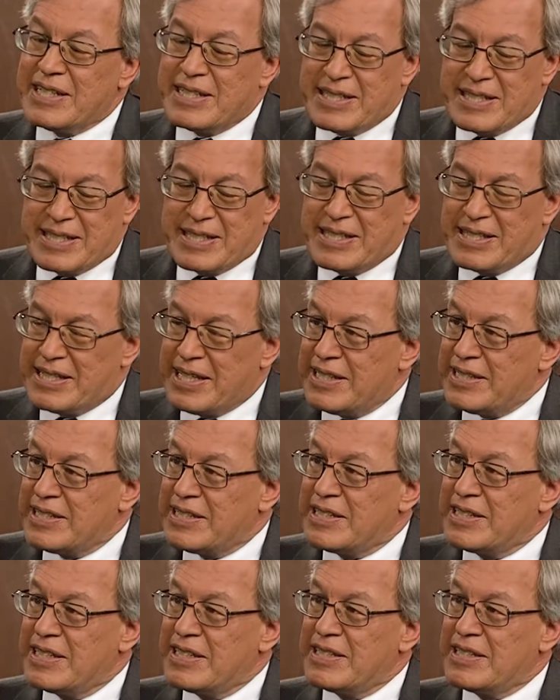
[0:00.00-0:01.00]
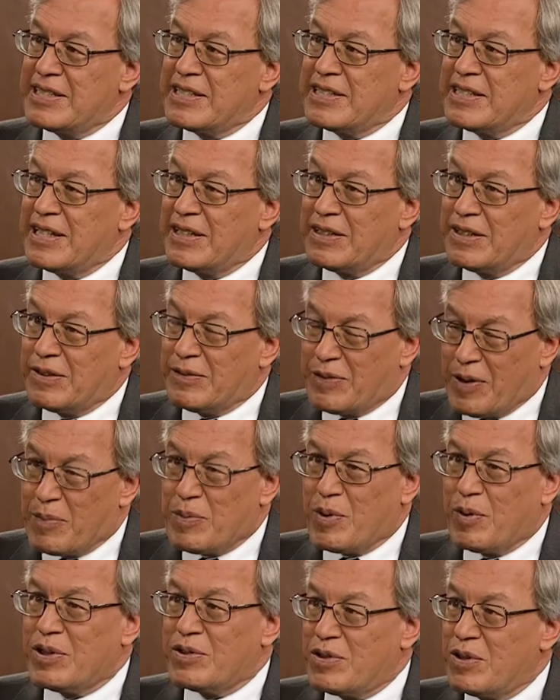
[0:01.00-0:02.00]
since
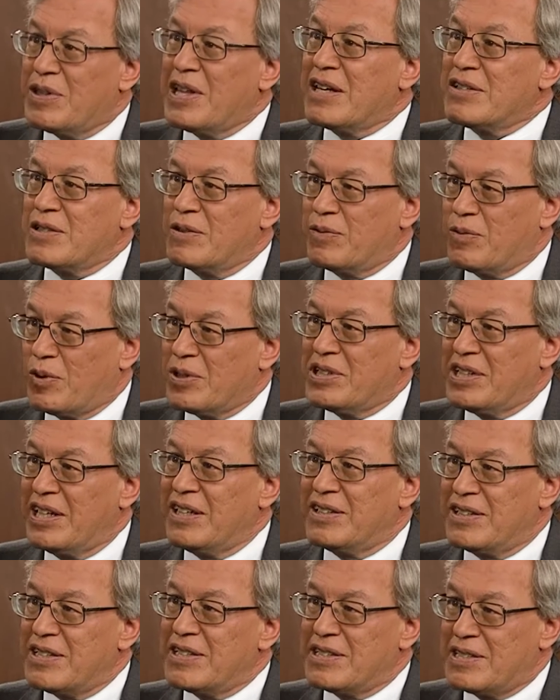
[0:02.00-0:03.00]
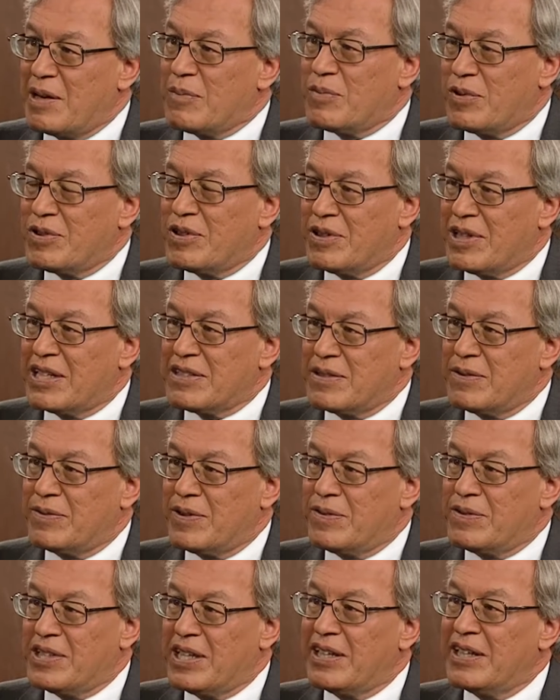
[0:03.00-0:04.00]
February 2014 to December
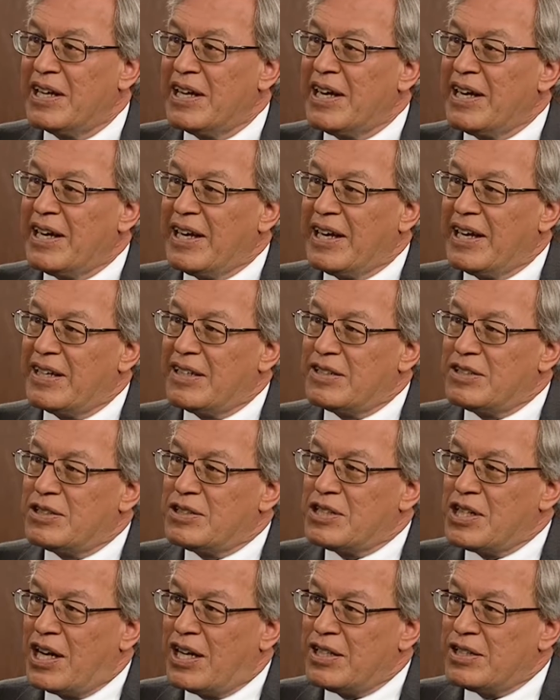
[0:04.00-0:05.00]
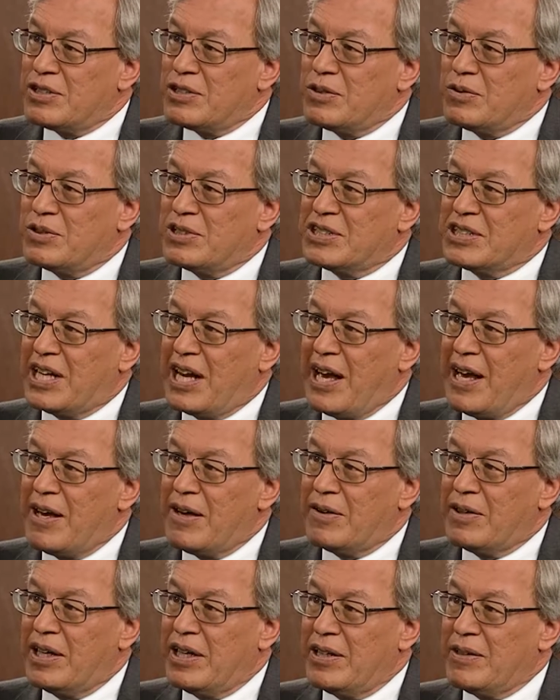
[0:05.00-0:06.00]
2015. Yeah. And a judge in Orange
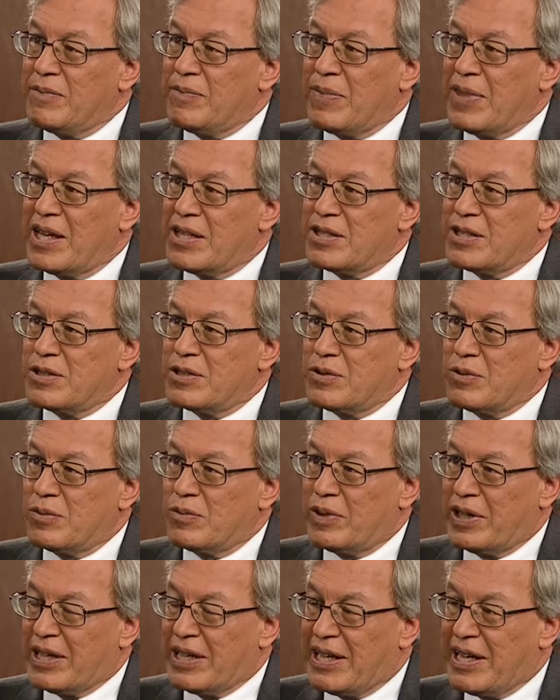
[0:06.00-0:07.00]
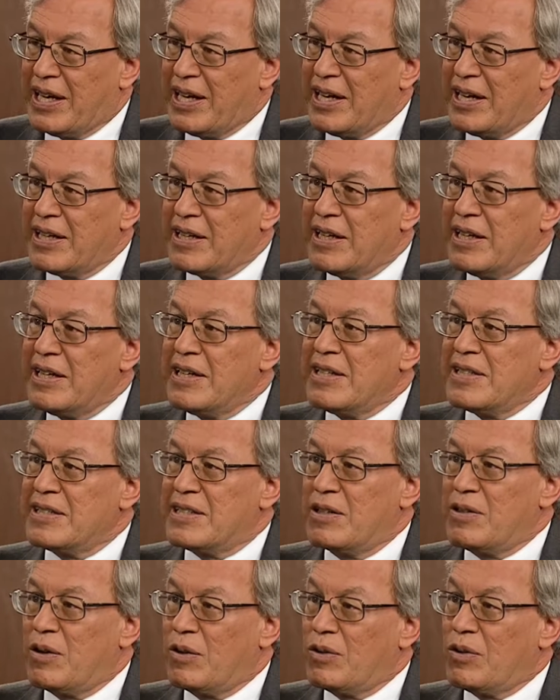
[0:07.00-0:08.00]
County, Judge Rick King,
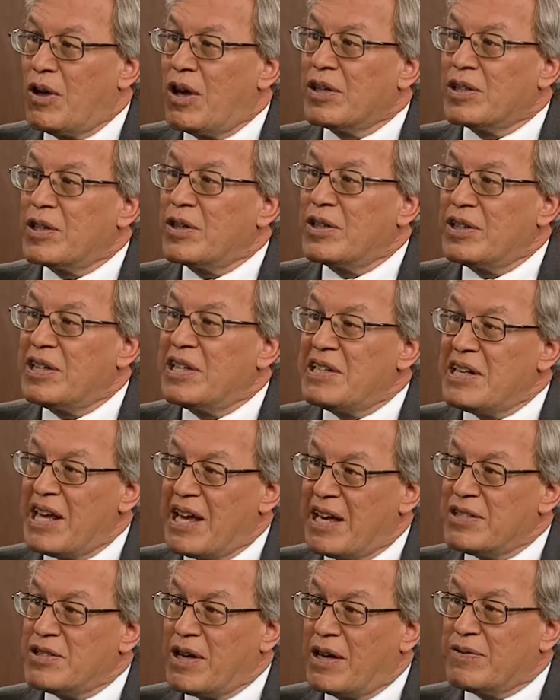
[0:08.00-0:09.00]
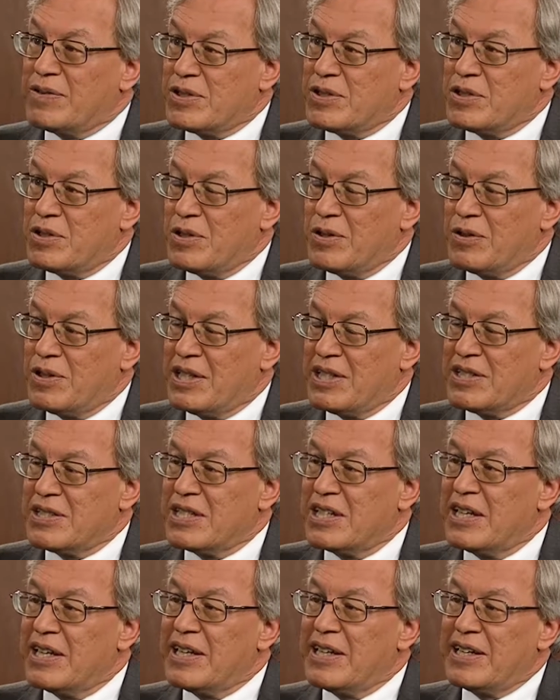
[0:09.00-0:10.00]
said no longer could the DA's office do this.
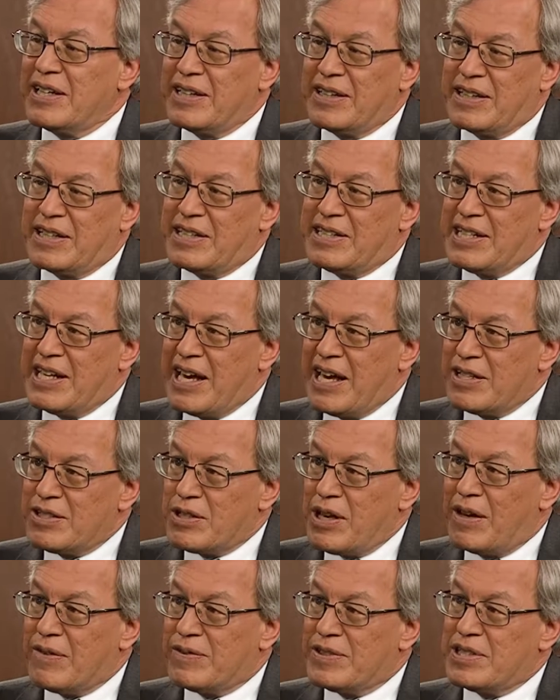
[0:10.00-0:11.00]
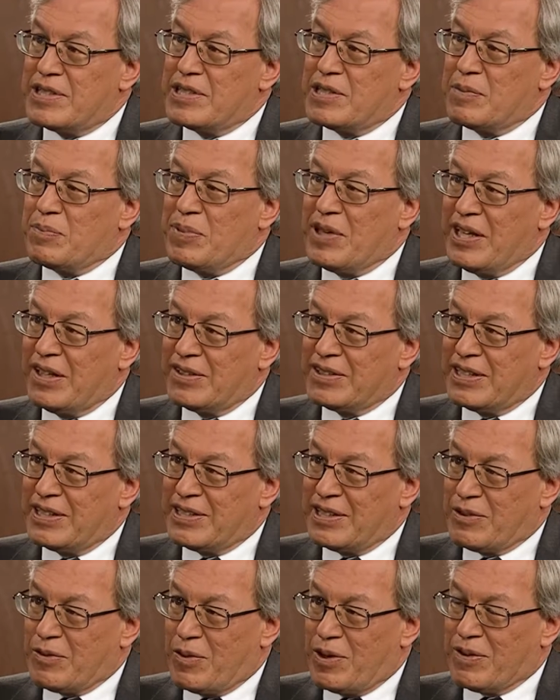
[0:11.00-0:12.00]
The DA's office has appealed to
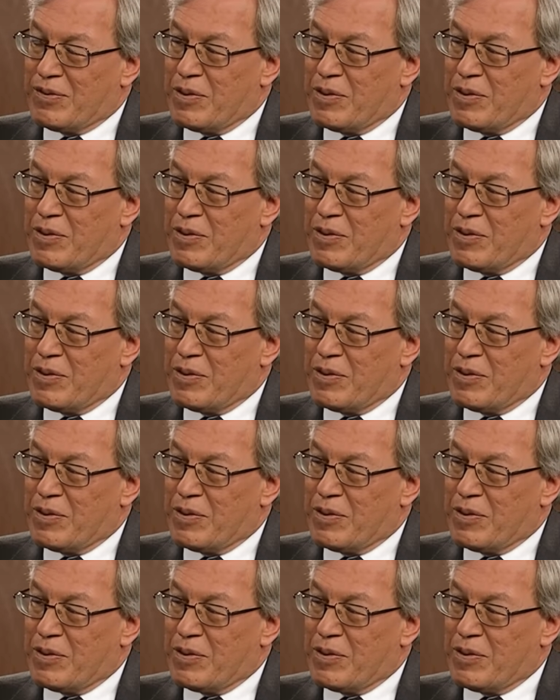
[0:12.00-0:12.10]
the Court of